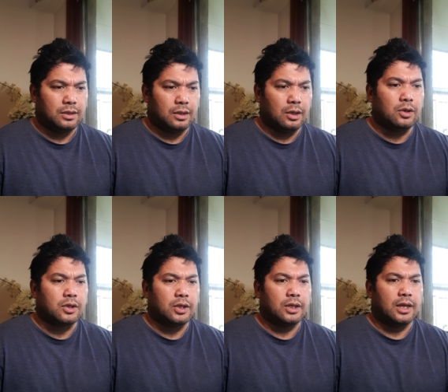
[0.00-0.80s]

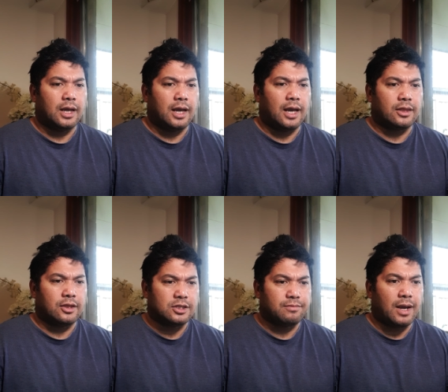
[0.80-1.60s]
Look at
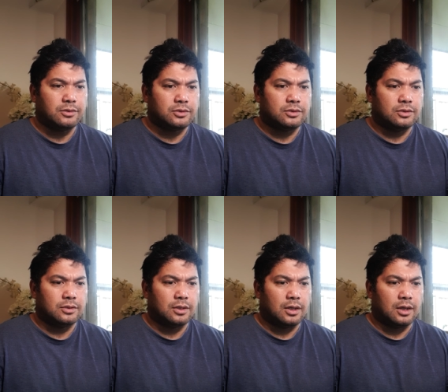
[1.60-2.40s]
this mound,
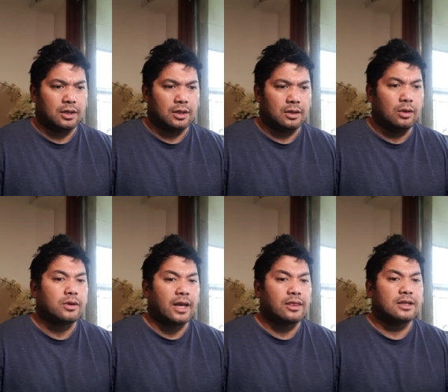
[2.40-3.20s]
uh,
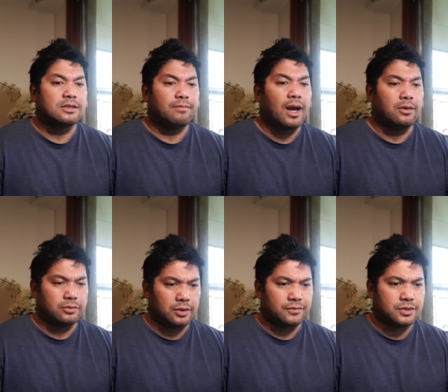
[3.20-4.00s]
look at this
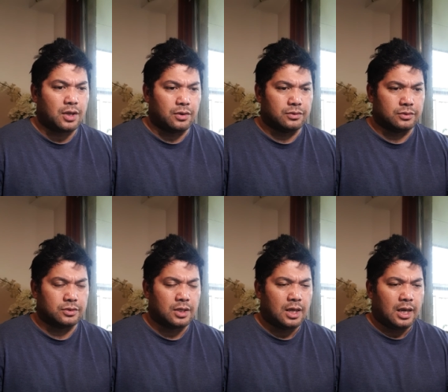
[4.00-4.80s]
mound of
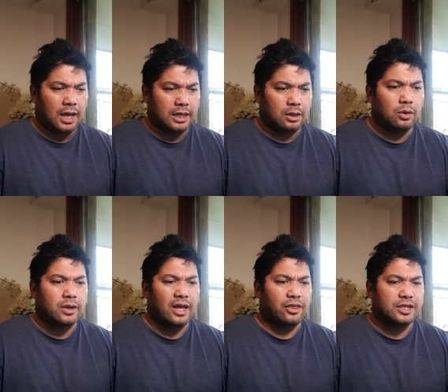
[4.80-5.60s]
stones, and look
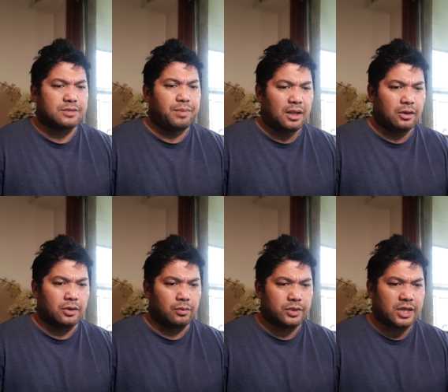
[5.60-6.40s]
at this
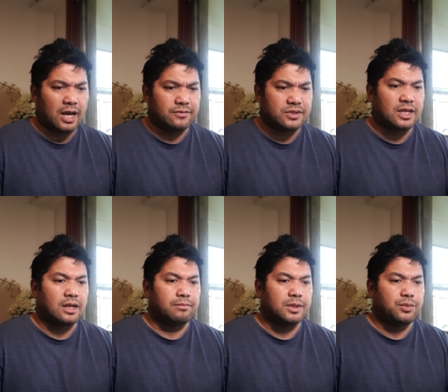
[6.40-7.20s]
pillar which I have set
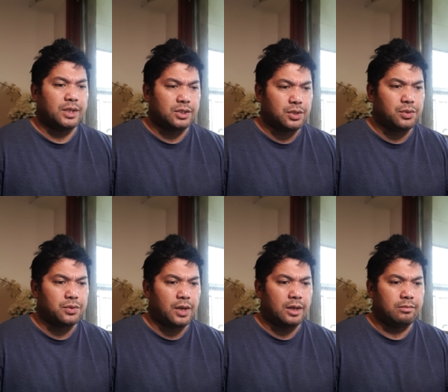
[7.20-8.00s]
up between
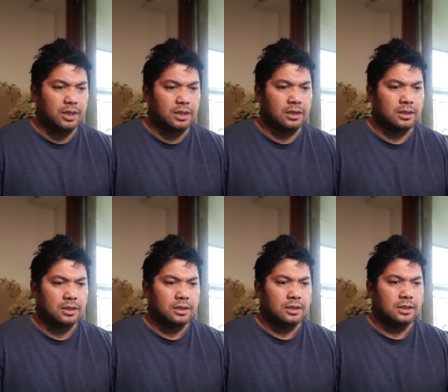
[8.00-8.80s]
you and me.
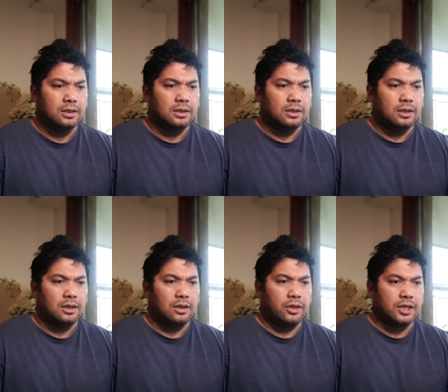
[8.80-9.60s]

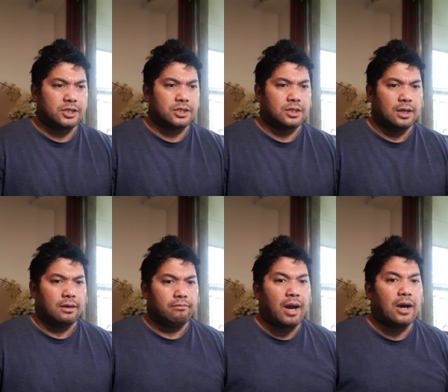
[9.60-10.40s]
This
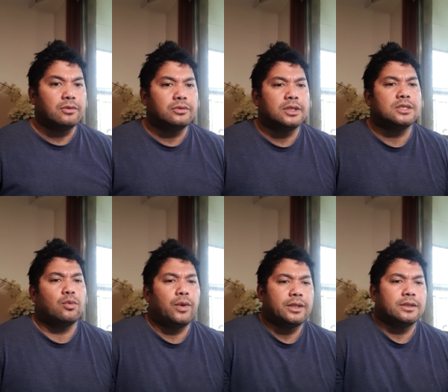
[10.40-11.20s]
mound is a
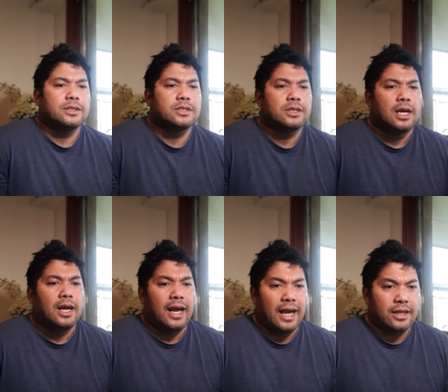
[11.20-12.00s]
witness,
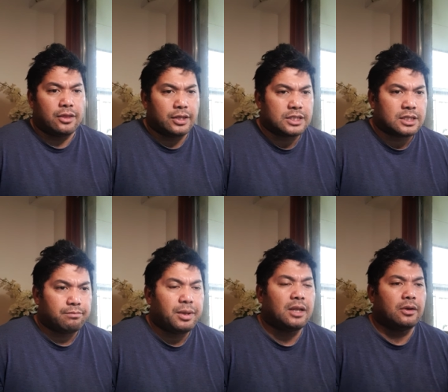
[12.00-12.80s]
and this
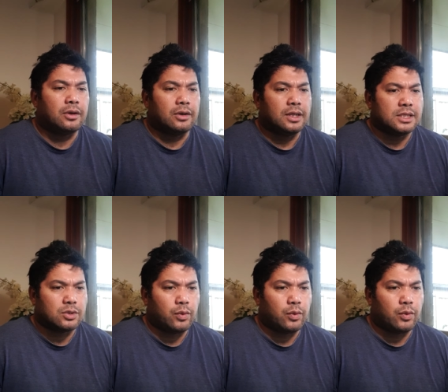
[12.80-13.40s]
pillar is a